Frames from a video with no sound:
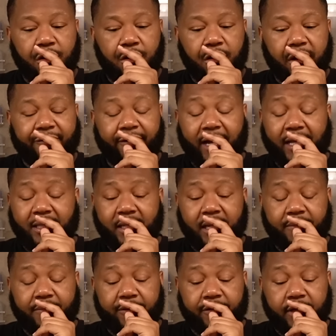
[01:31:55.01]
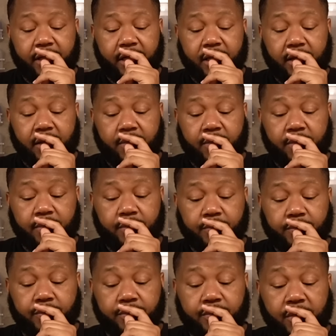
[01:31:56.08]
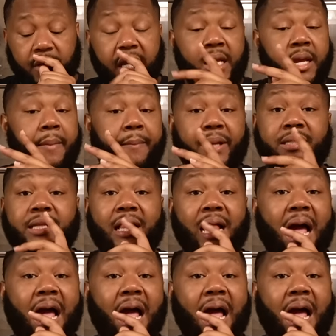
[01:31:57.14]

I forgot the name of it. Damn. Basically,